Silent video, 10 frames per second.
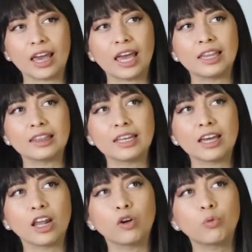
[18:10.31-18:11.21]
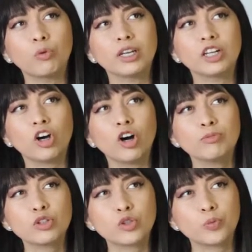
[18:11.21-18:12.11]
And then when it
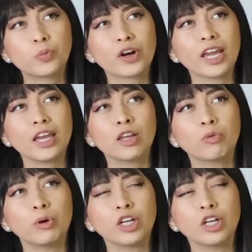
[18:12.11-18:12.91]
comes to praying,